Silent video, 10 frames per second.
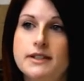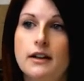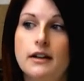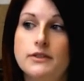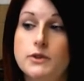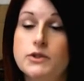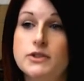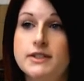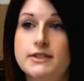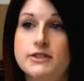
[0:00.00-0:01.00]
of
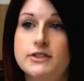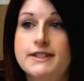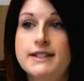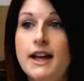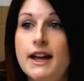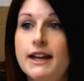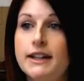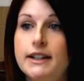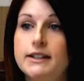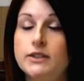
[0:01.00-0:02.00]
user centered
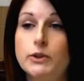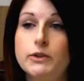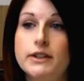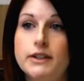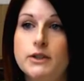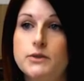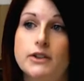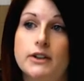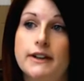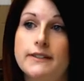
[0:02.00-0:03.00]
design and including the
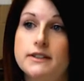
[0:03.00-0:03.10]
user in